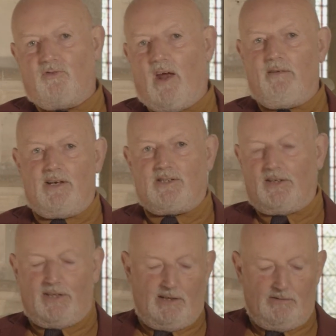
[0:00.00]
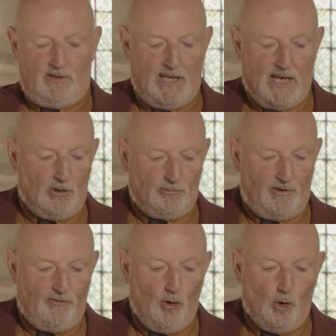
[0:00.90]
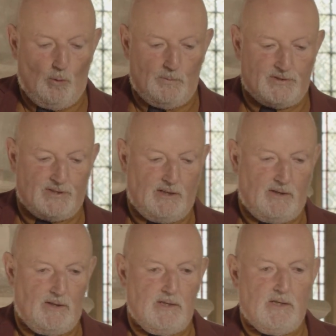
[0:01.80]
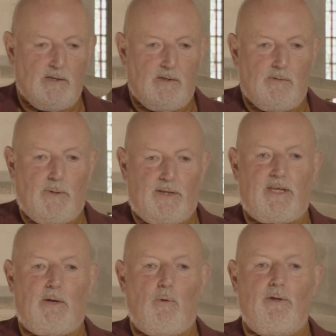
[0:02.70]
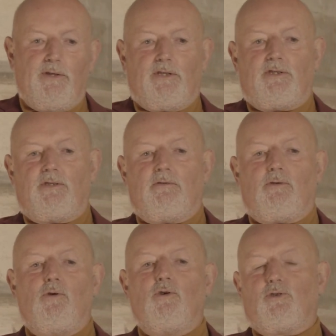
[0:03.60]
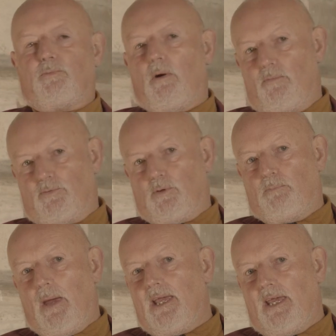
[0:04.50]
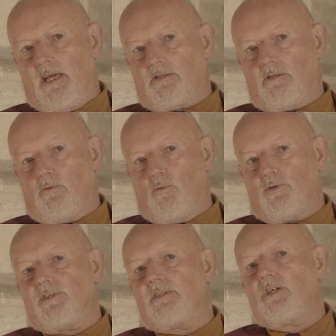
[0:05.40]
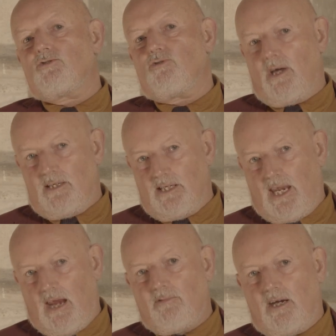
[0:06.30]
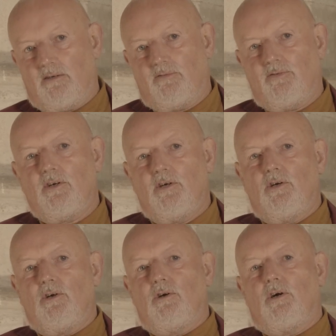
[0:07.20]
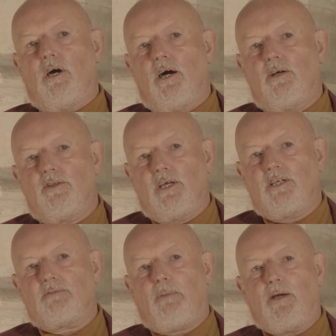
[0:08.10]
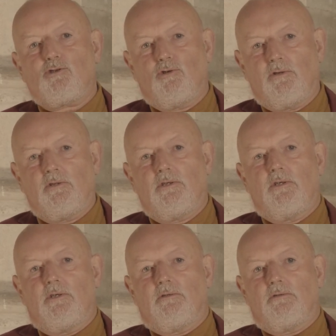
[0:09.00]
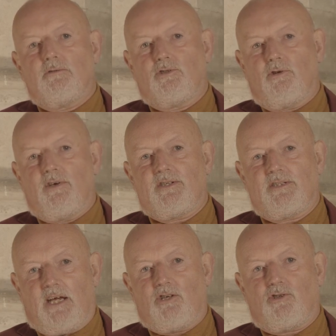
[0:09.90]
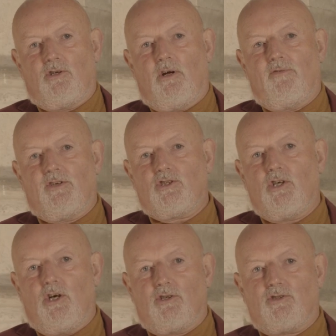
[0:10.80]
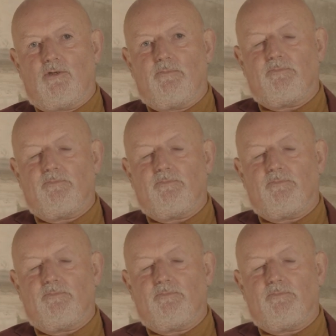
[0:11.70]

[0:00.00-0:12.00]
various other legal reforms, but the one that caused problems with Becket was that he tried to get rid of the special jurisdiction of the church.